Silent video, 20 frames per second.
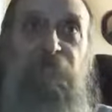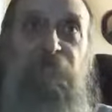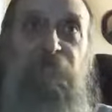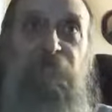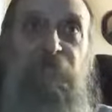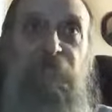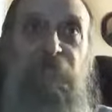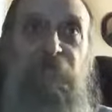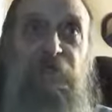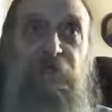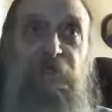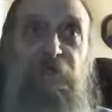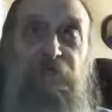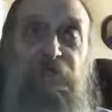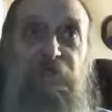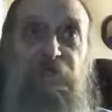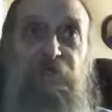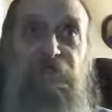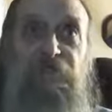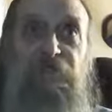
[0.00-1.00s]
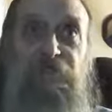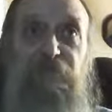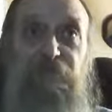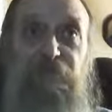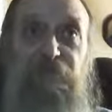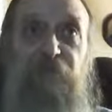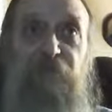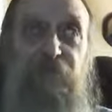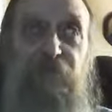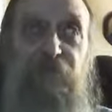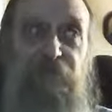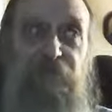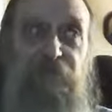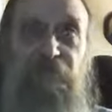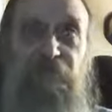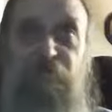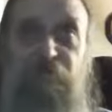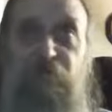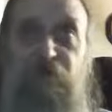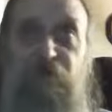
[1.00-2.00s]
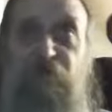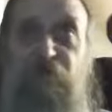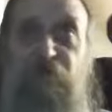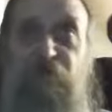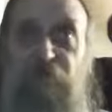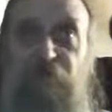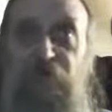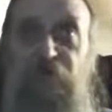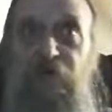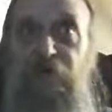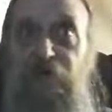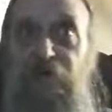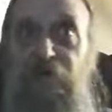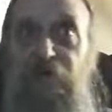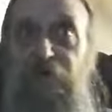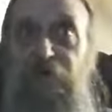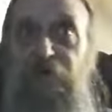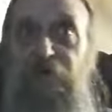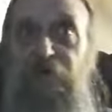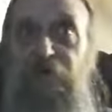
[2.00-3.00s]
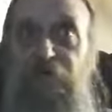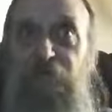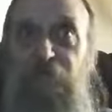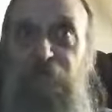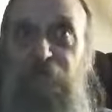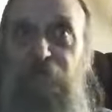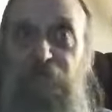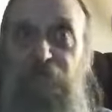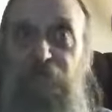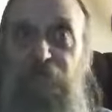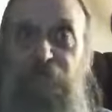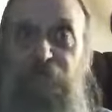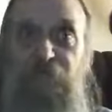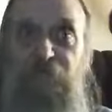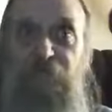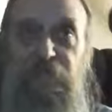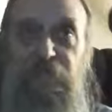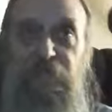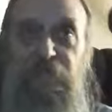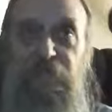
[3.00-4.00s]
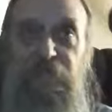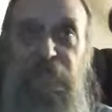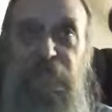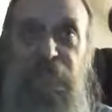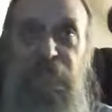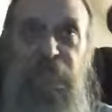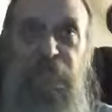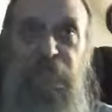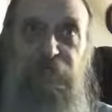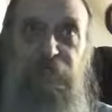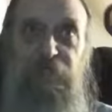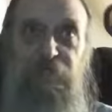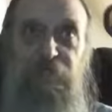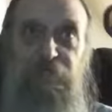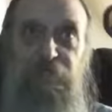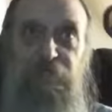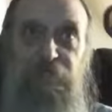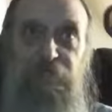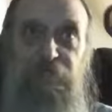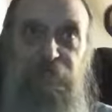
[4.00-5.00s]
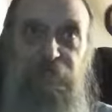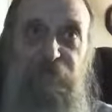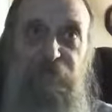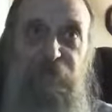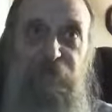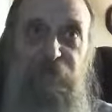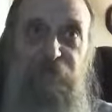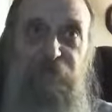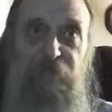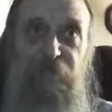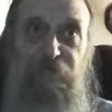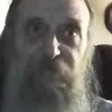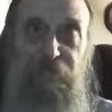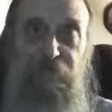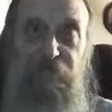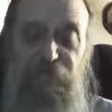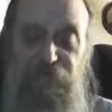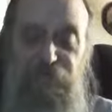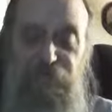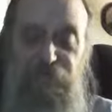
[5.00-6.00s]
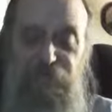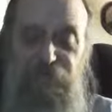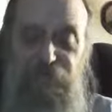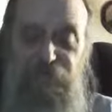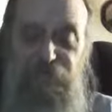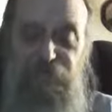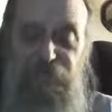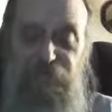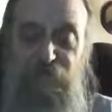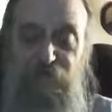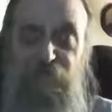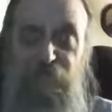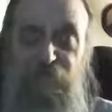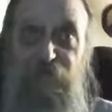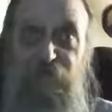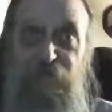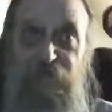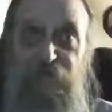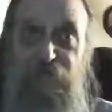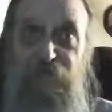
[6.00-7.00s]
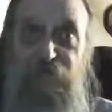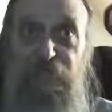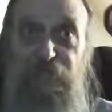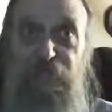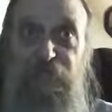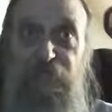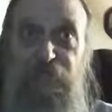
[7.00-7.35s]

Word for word: you know, and this is based primarily upon the, you know, letters to the churches,